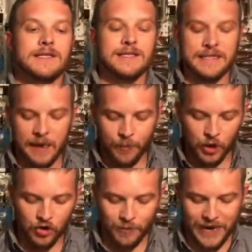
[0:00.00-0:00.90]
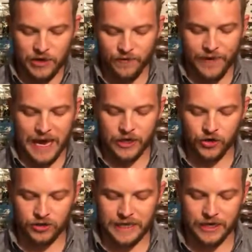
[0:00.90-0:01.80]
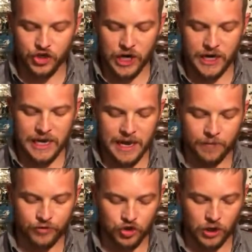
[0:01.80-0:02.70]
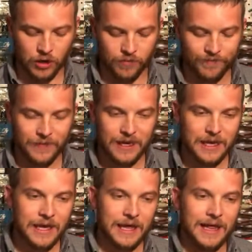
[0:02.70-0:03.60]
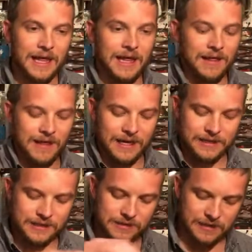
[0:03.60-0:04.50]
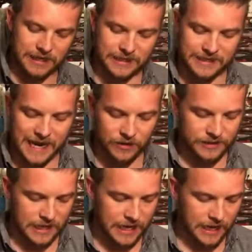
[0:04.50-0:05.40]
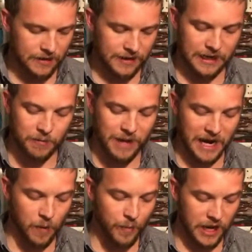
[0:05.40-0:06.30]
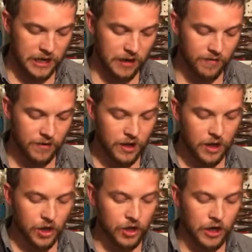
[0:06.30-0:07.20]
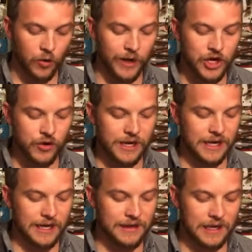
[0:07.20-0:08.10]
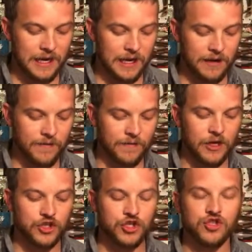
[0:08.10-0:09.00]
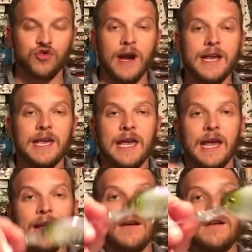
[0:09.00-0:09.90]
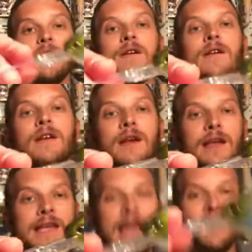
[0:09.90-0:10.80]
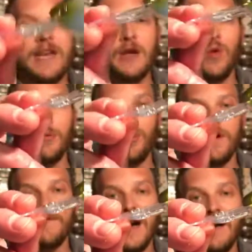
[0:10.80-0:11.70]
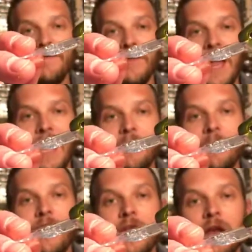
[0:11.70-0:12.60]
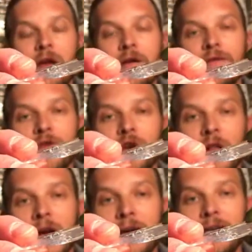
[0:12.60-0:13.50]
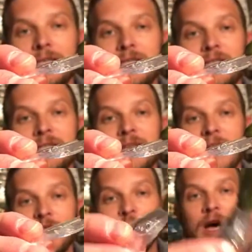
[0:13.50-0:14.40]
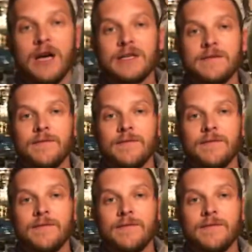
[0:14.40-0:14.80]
typical manufacturers and JDM. So that's a downside, in my opinion. You know, when you can get the Strike King KBD 1.5 flat for like $6,